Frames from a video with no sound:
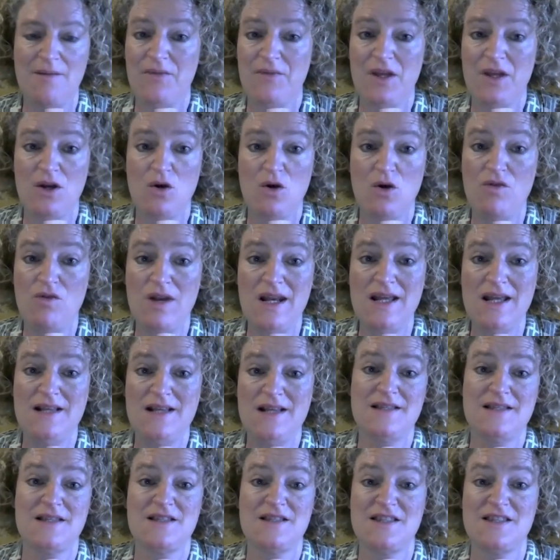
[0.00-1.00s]
you know,
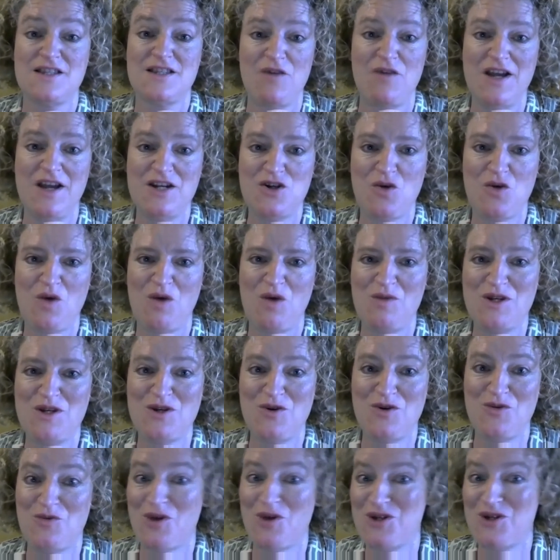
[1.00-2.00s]
release, surrender what
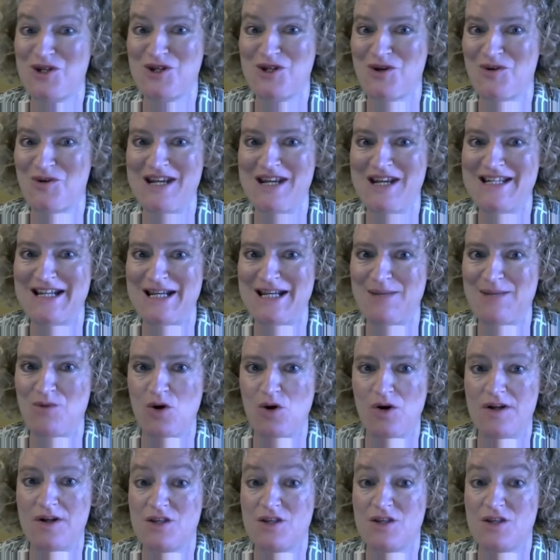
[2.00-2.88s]
you don't need anymore.